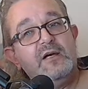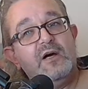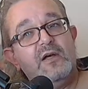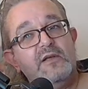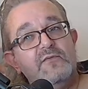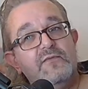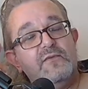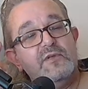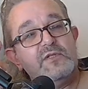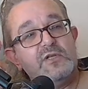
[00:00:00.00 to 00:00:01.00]
I'd have
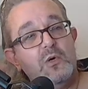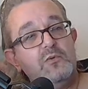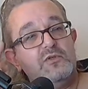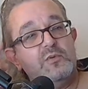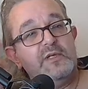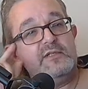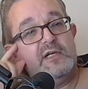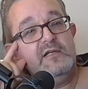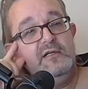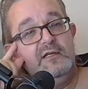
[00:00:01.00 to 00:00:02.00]
sold
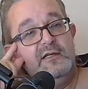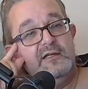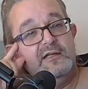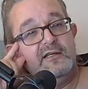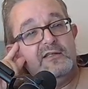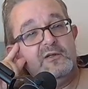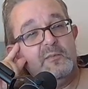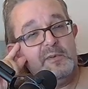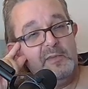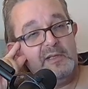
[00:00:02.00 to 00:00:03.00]
Twitter,
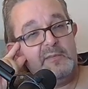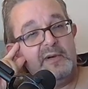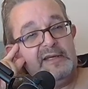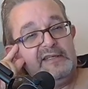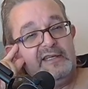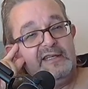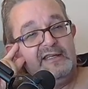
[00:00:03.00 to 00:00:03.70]
got my money back,